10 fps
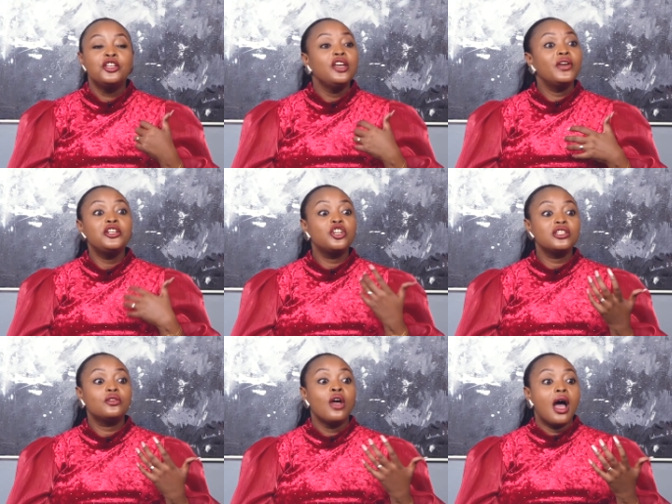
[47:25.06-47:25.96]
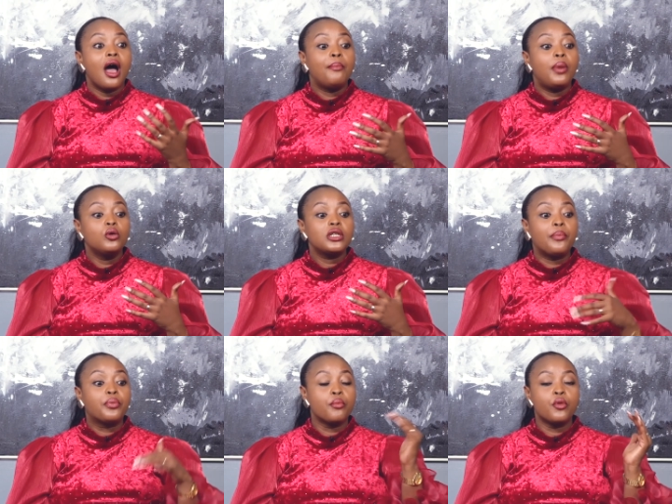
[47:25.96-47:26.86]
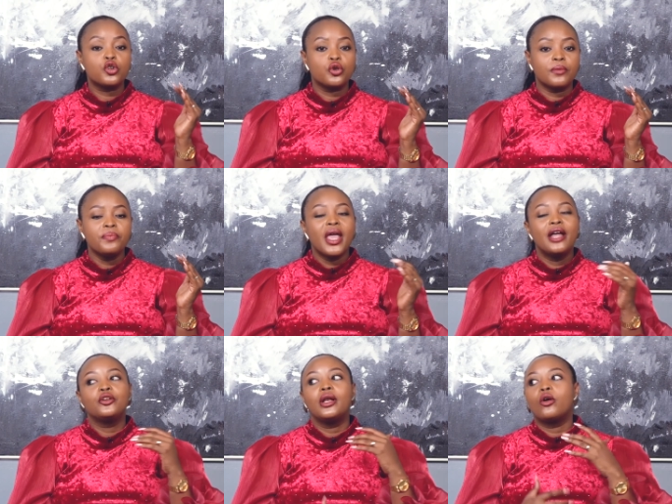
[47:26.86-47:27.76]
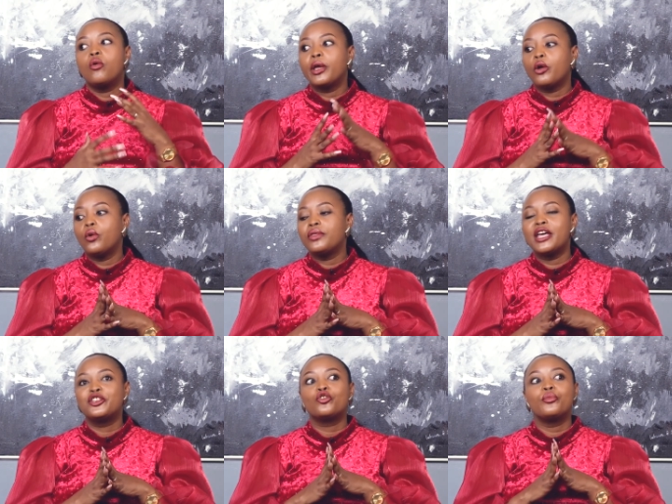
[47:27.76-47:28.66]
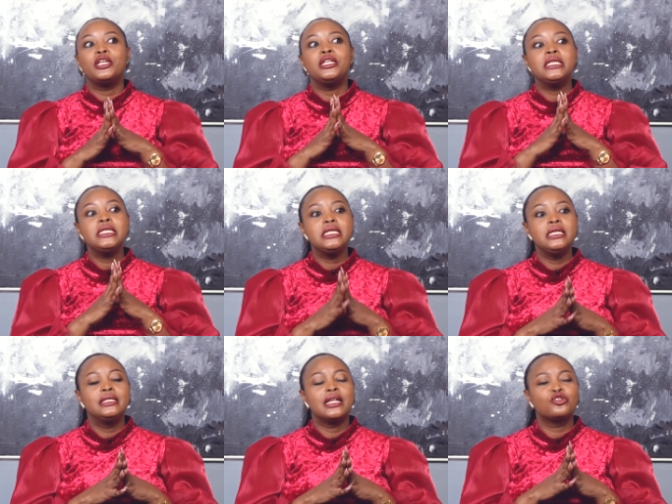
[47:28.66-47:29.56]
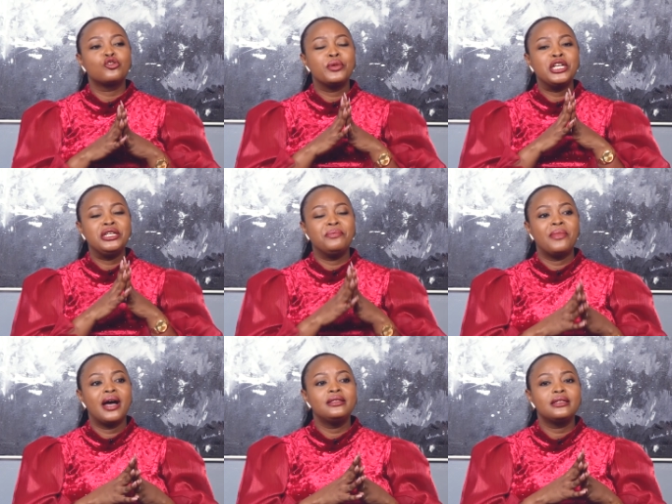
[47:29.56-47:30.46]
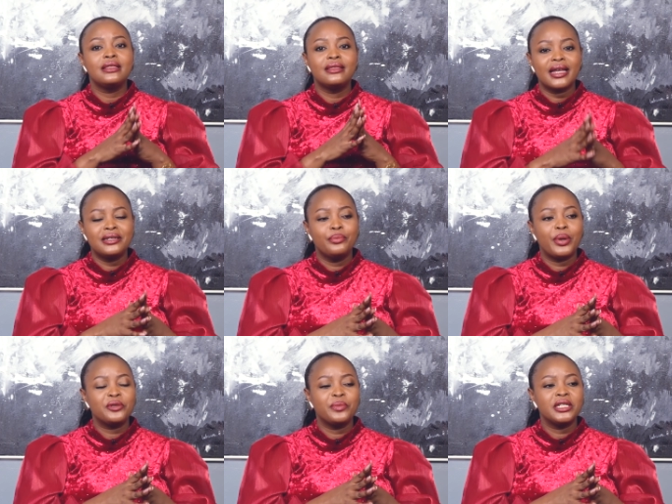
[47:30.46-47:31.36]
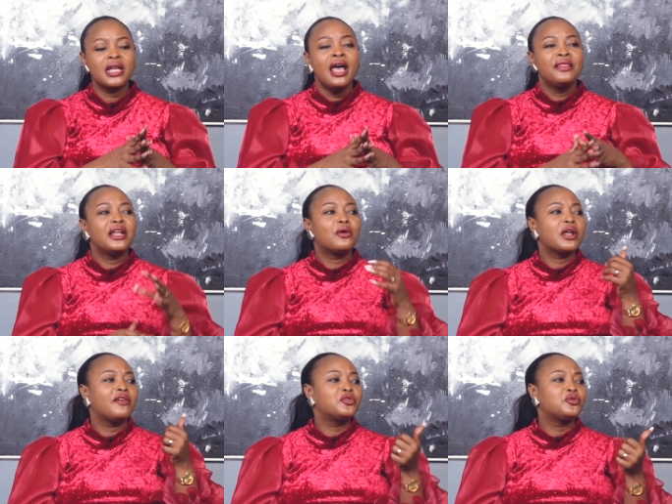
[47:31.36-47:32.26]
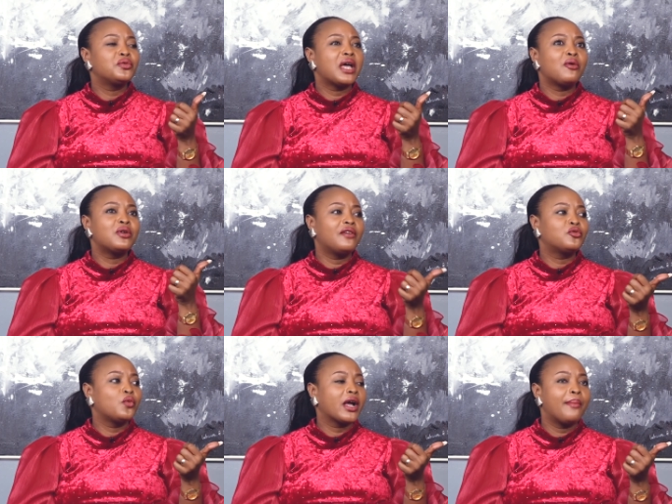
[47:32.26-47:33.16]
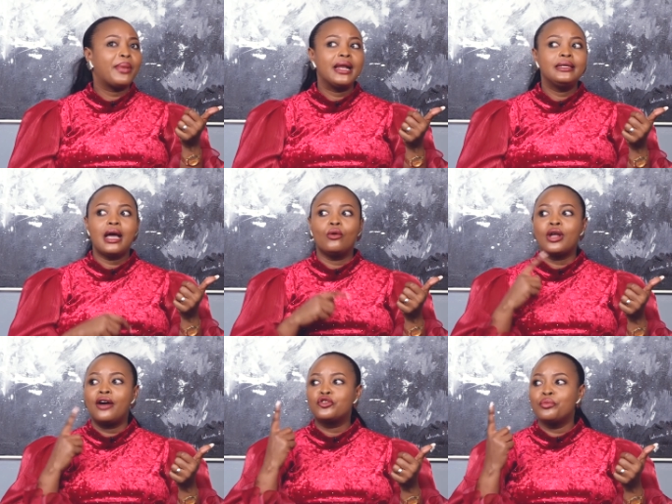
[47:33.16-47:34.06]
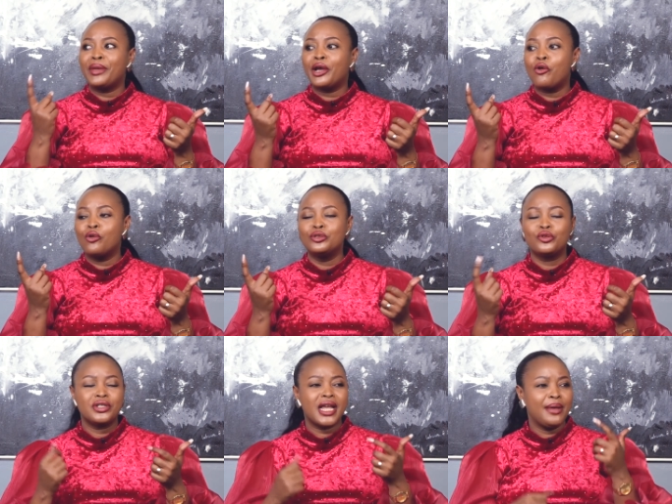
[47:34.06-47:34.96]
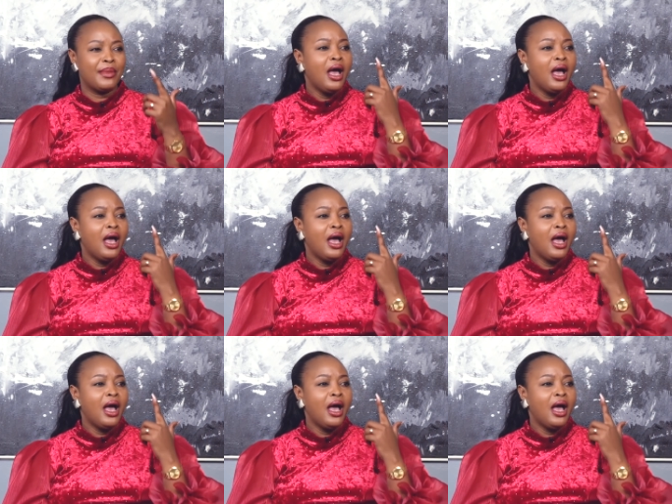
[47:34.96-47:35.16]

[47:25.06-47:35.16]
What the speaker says: Even just about a promotion. And you're like, oh my God, there's so many needs and so many demands in that department. Then I would have to do that. I would have to wake up early. I would have to make calls on time.